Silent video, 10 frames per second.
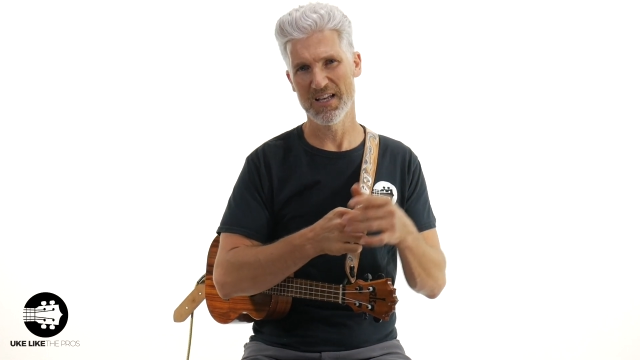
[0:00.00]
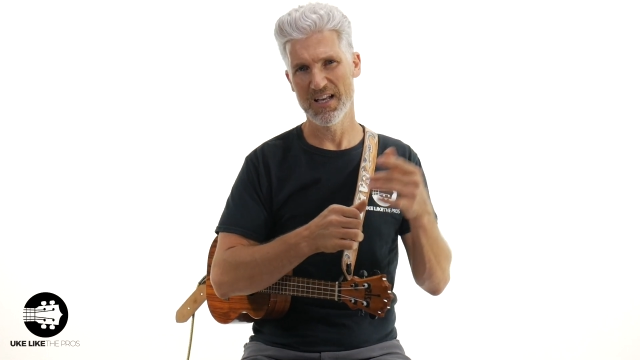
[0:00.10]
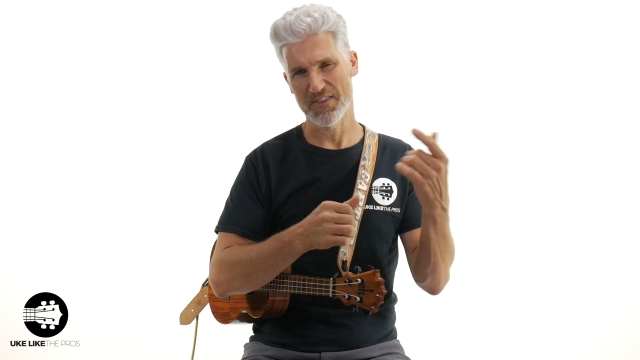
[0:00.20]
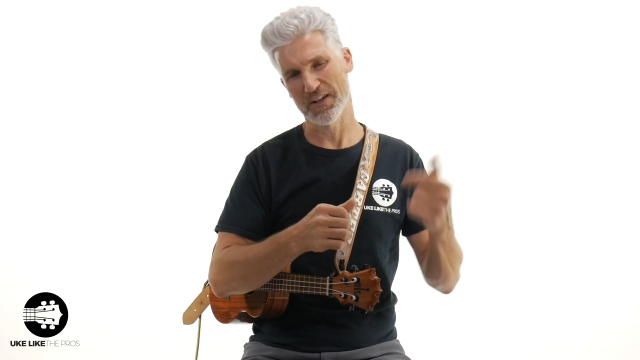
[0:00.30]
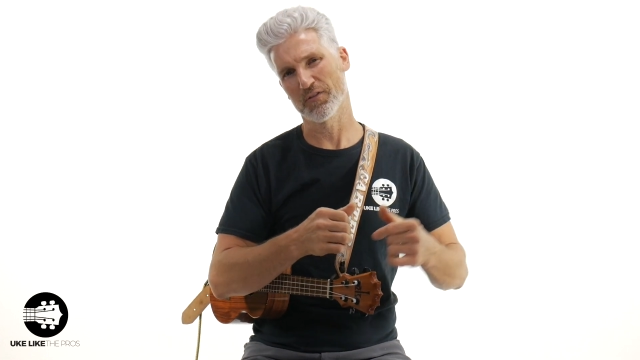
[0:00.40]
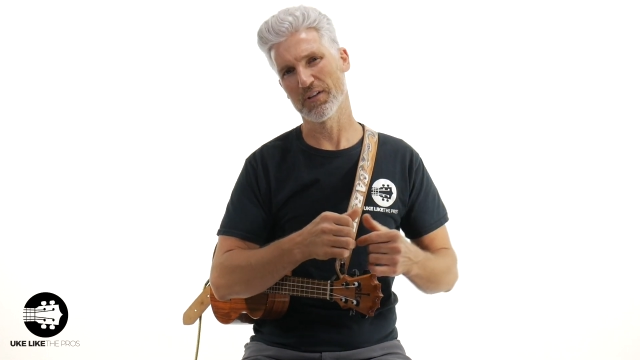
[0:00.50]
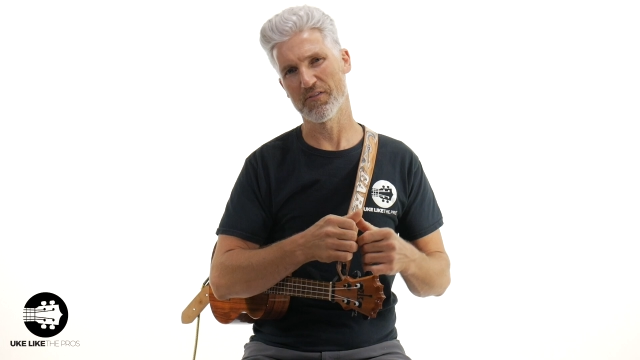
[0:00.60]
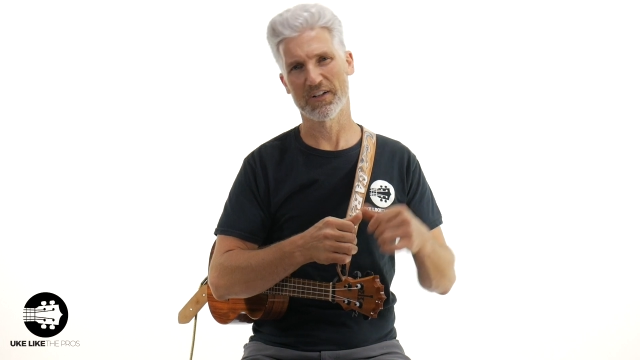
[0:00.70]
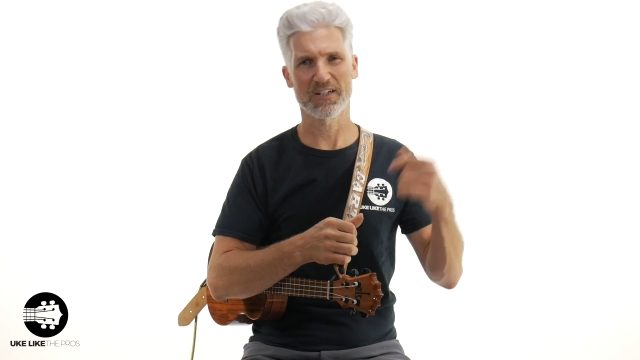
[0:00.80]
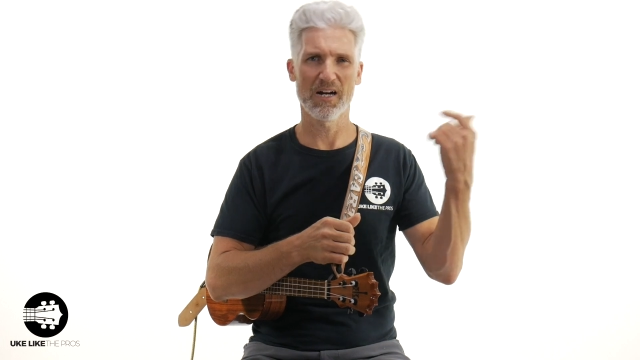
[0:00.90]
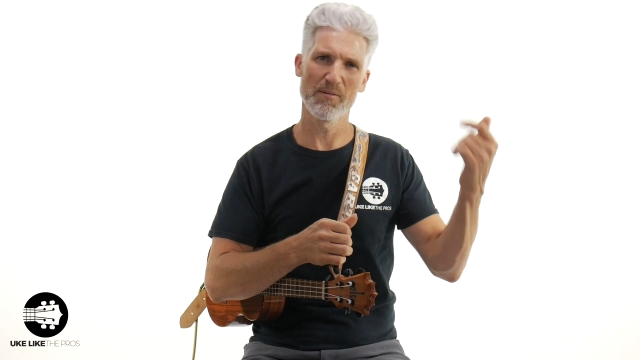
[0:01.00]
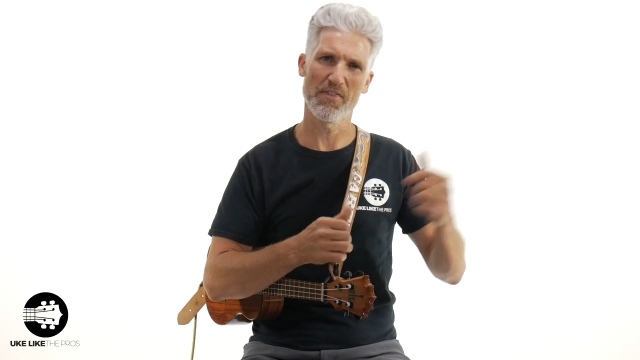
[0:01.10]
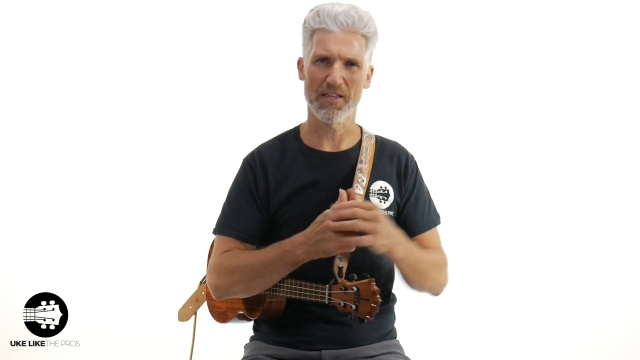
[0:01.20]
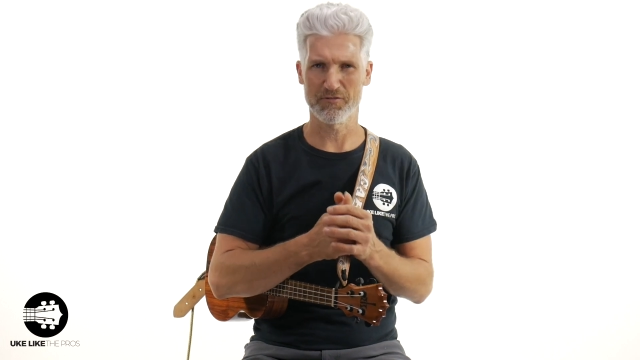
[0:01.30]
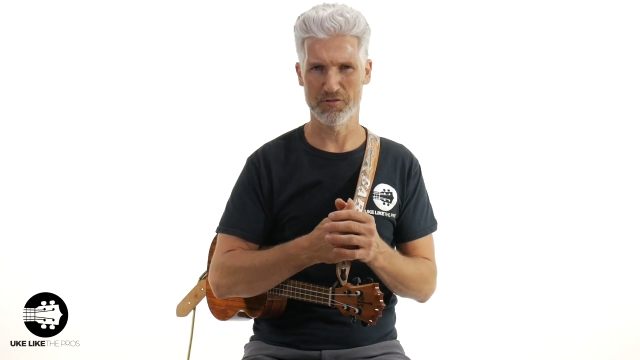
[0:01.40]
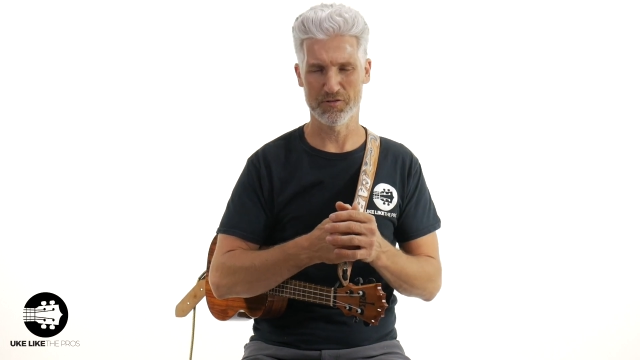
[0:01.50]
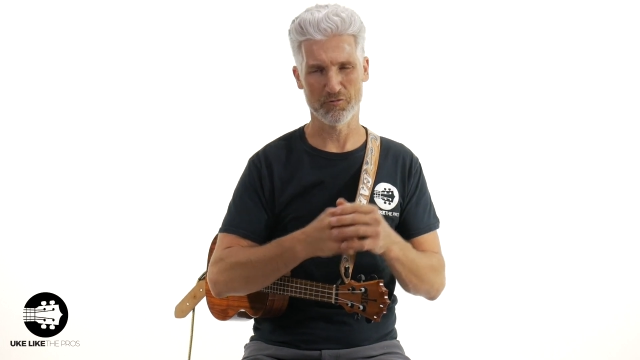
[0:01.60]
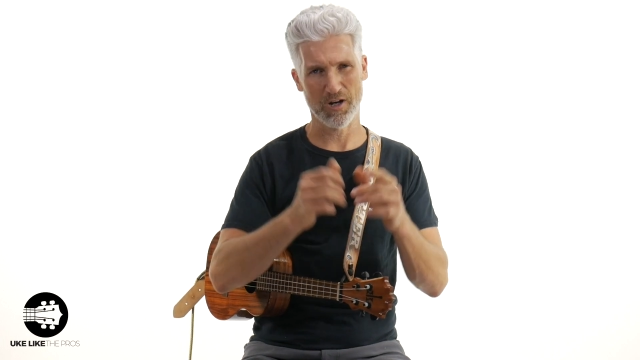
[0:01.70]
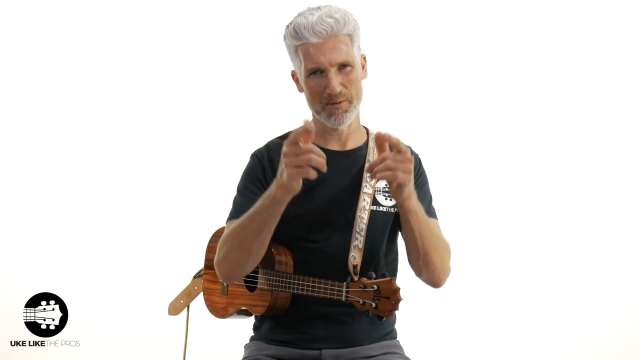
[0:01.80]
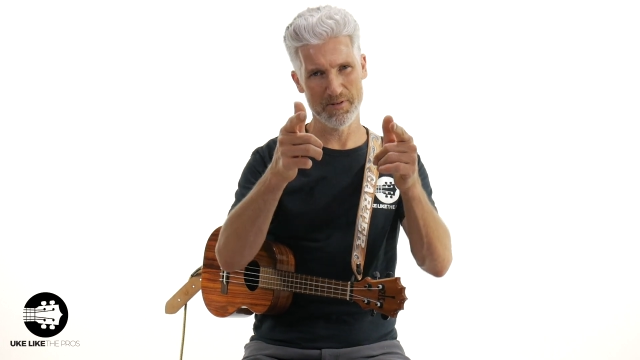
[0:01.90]
Thanks for leaving a comment. Thanks for
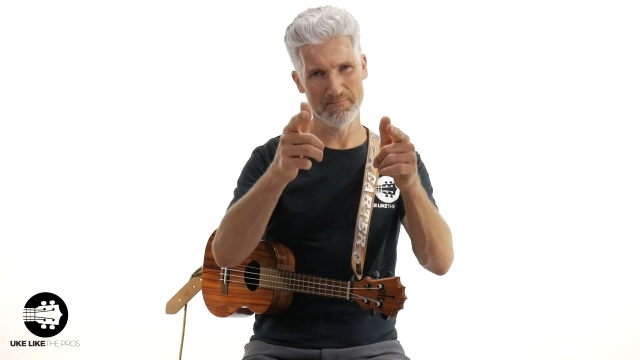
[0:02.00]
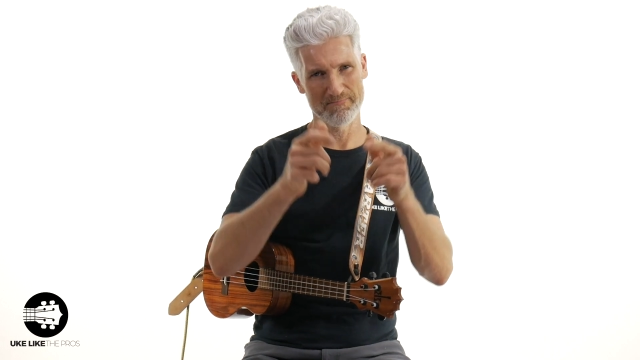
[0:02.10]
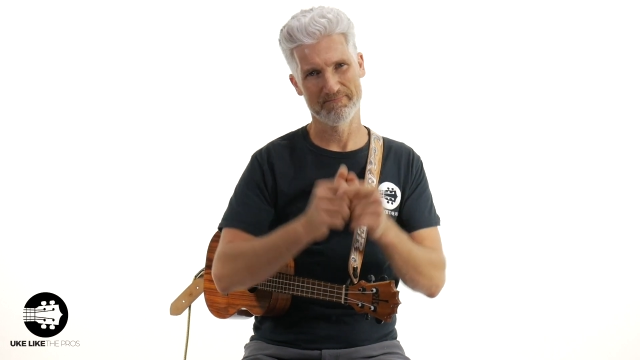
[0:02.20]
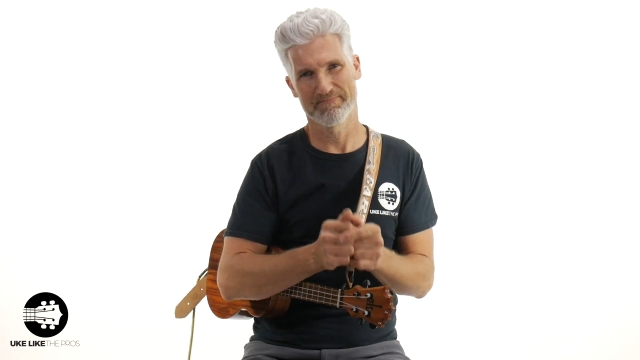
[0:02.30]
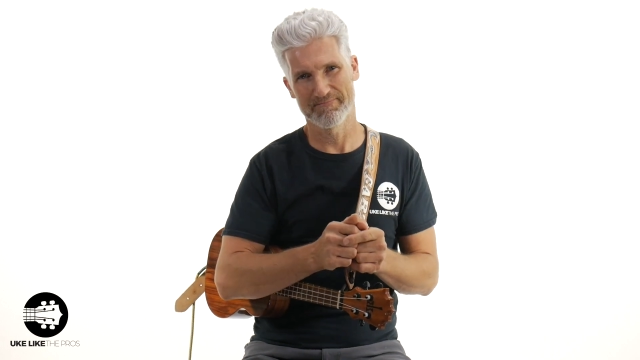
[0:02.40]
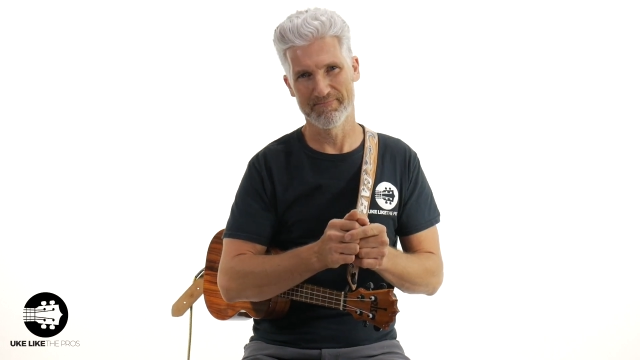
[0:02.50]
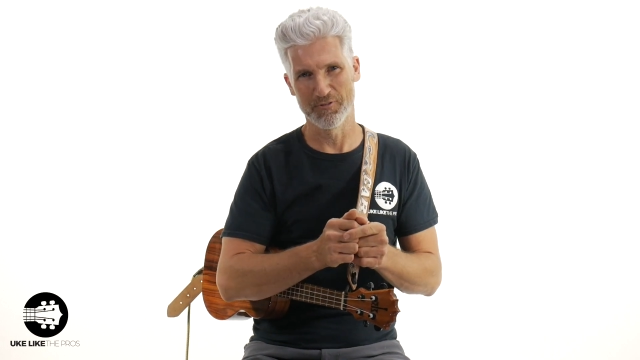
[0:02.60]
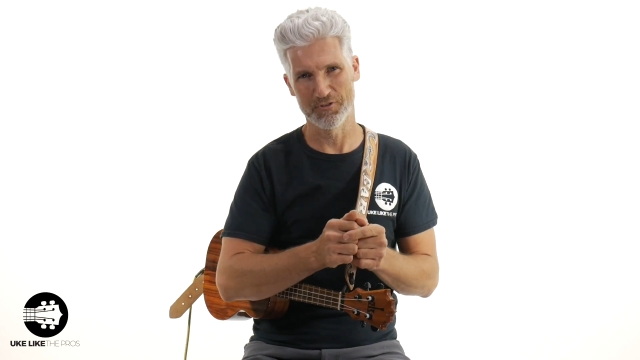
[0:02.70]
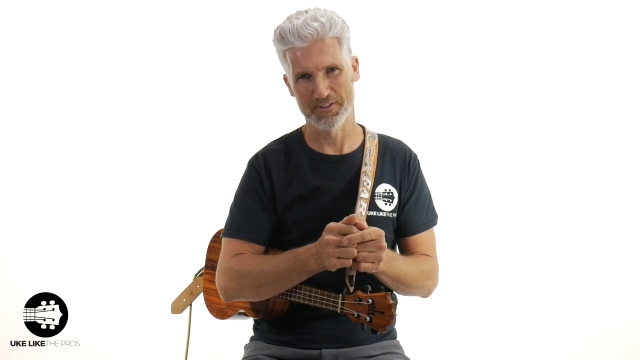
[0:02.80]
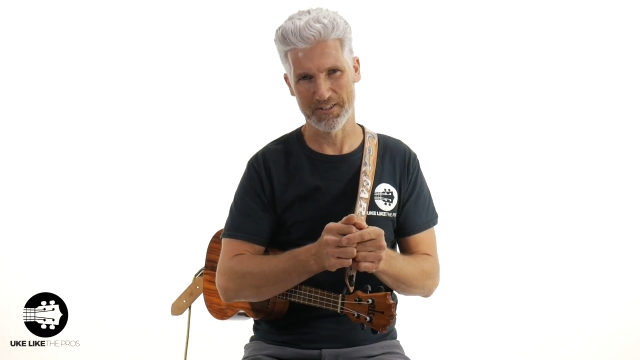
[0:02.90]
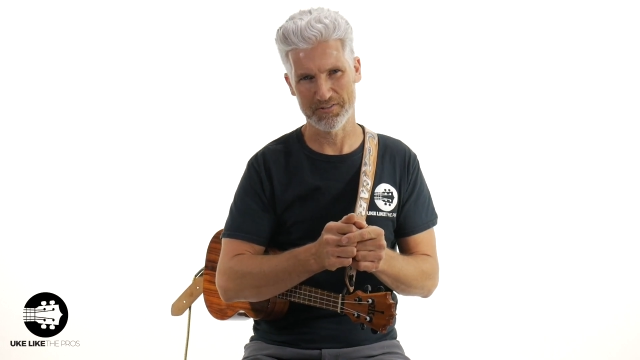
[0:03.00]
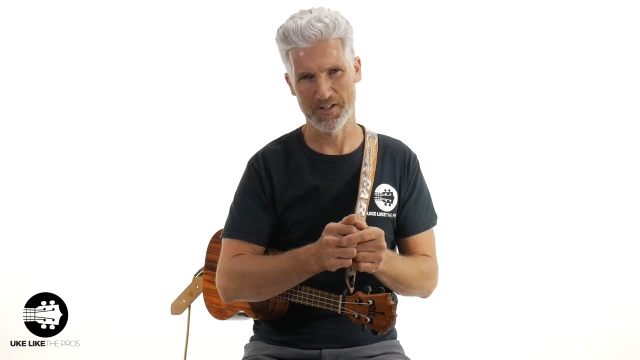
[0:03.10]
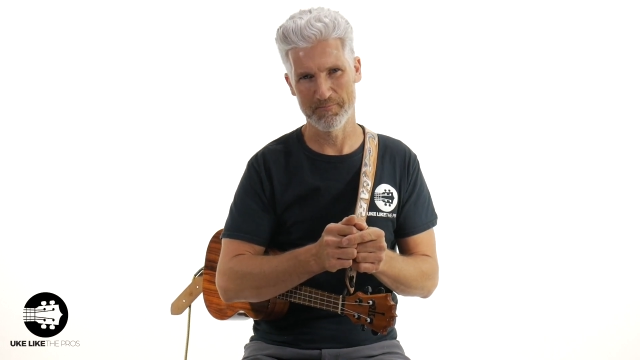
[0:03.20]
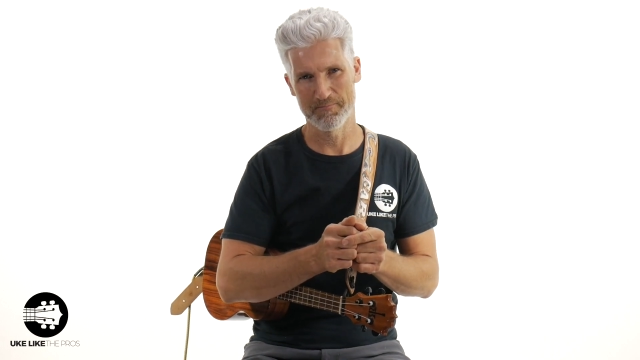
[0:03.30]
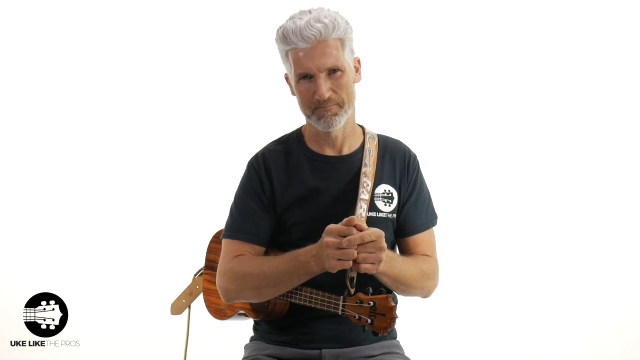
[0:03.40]
subscribing. We'll see you next time.